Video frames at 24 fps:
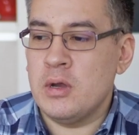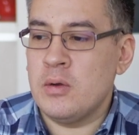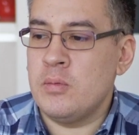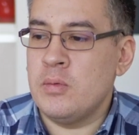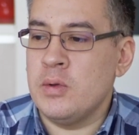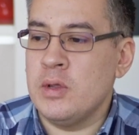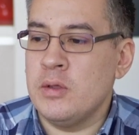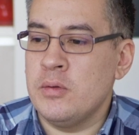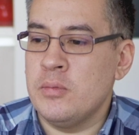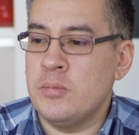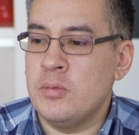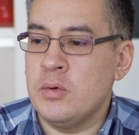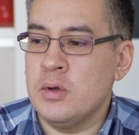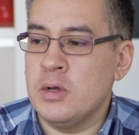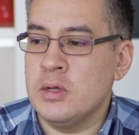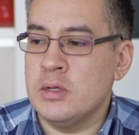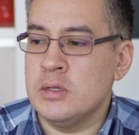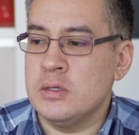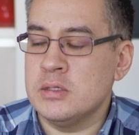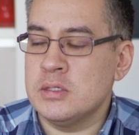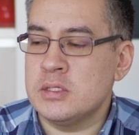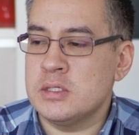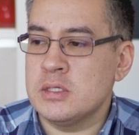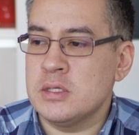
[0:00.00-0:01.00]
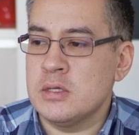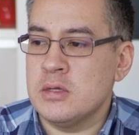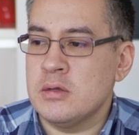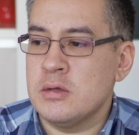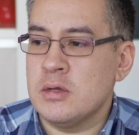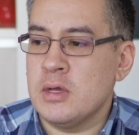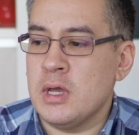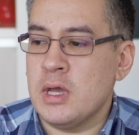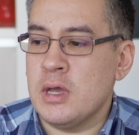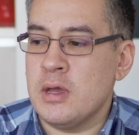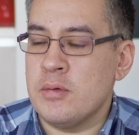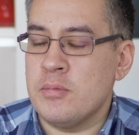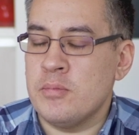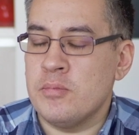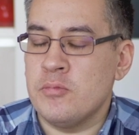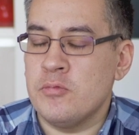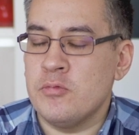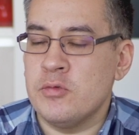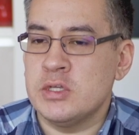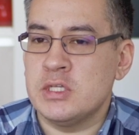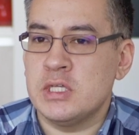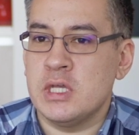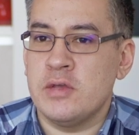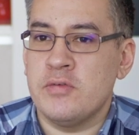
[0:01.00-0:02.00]
We weren't
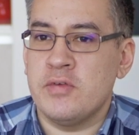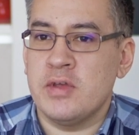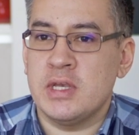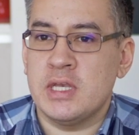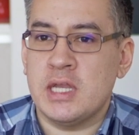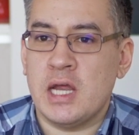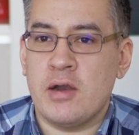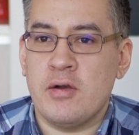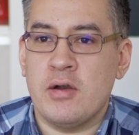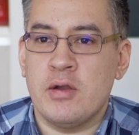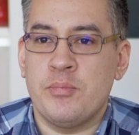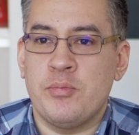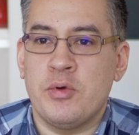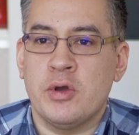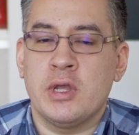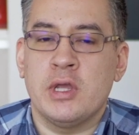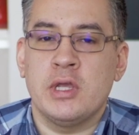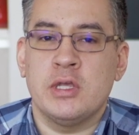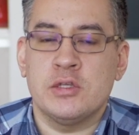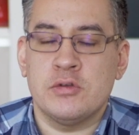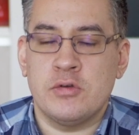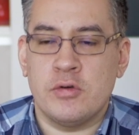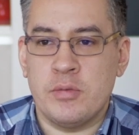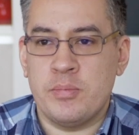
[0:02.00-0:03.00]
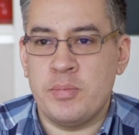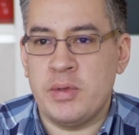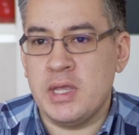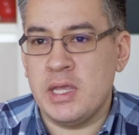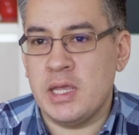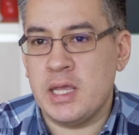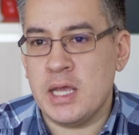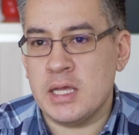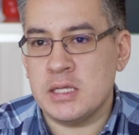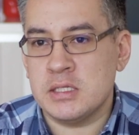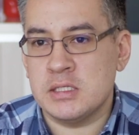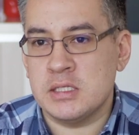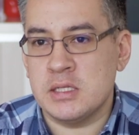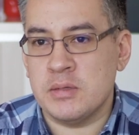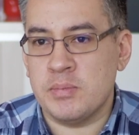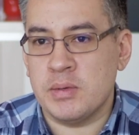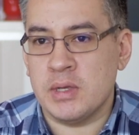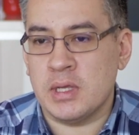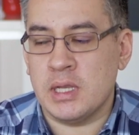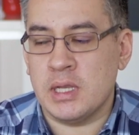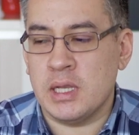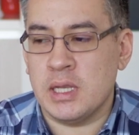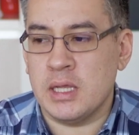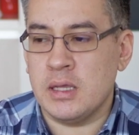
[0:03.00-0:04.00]
receiving direct bookings or repeat guests
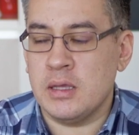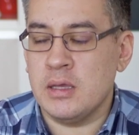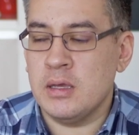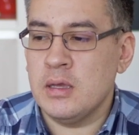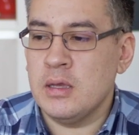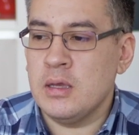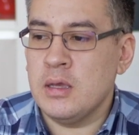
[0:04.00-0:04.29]
typically.